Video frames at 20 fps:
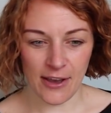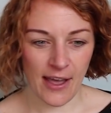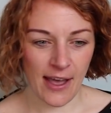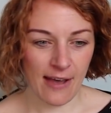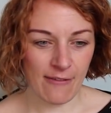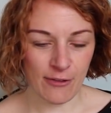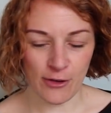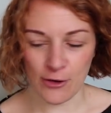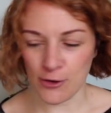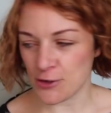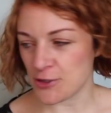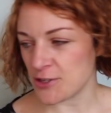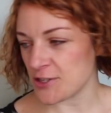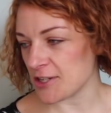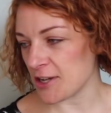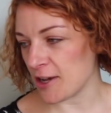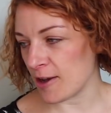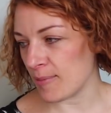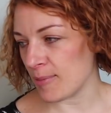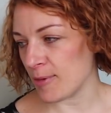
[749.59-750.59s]
I haven't got
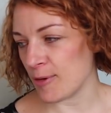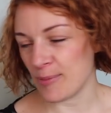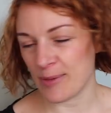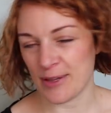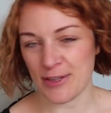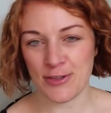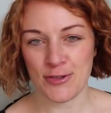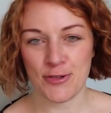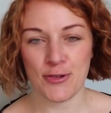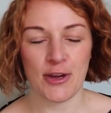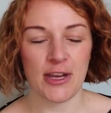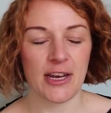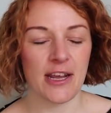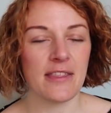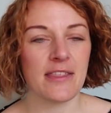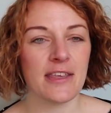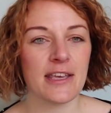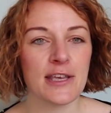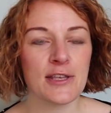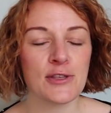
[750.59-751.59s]
it up on my screen.
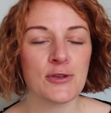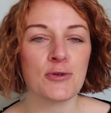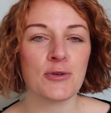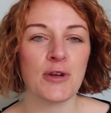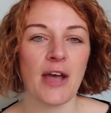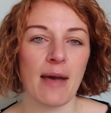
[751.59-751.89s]
I think it's called